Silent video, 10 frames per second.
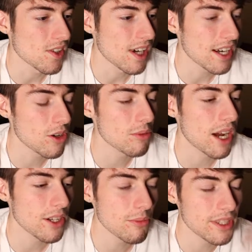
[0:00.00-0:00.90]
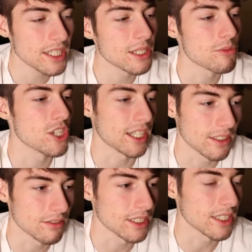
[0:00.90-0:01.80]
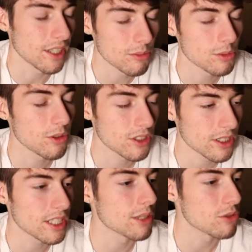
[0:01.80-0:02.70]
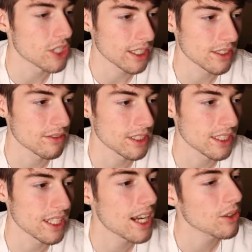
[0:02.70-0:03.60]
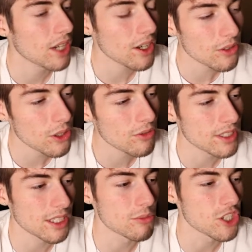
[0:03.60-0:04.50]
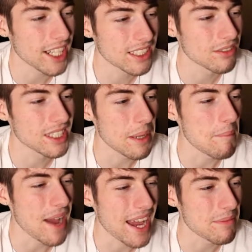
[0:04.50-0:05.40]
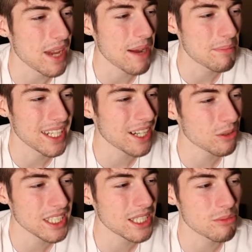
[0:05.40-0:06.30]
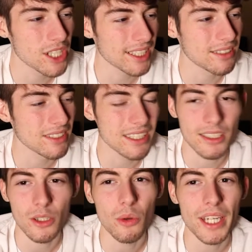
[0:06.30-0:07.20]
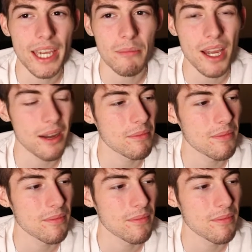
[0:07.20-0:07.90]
I know I'm thinking objectively here. I'm supposed to think objectively, and I don't know if it's objectively a bad map, but I don't think objectively it's an okay map.